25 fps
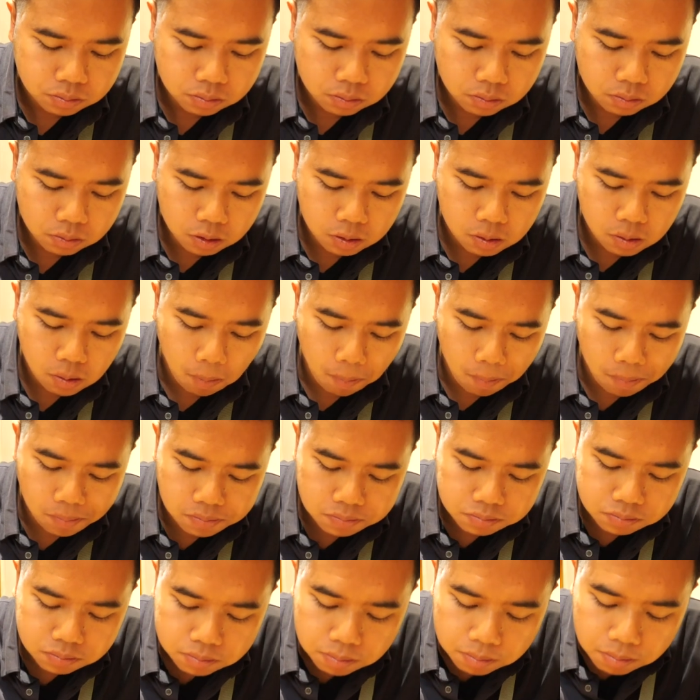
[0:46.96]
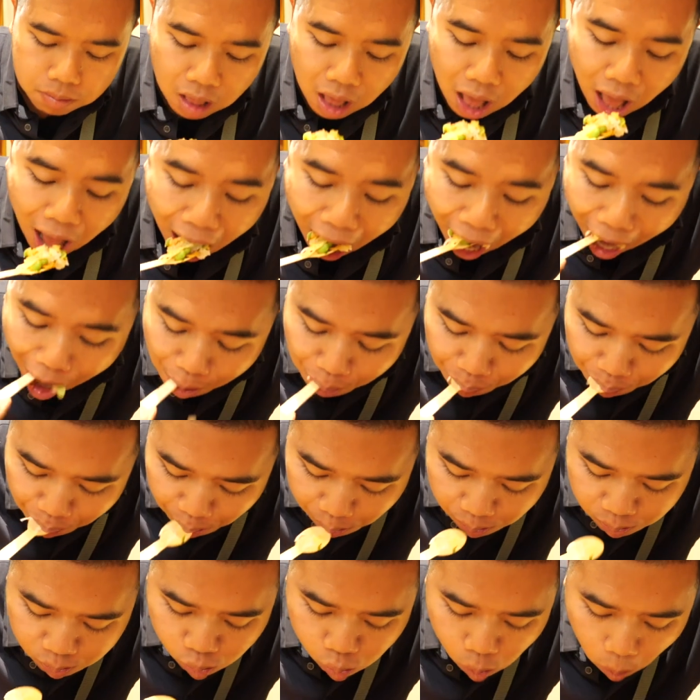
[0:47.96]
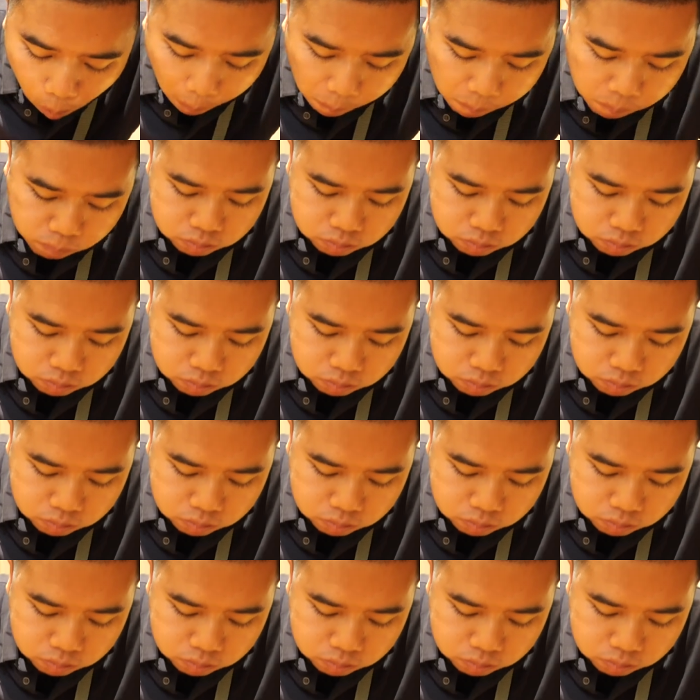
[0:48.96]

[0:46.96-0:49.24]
And I didn't know it was actually inside the apartment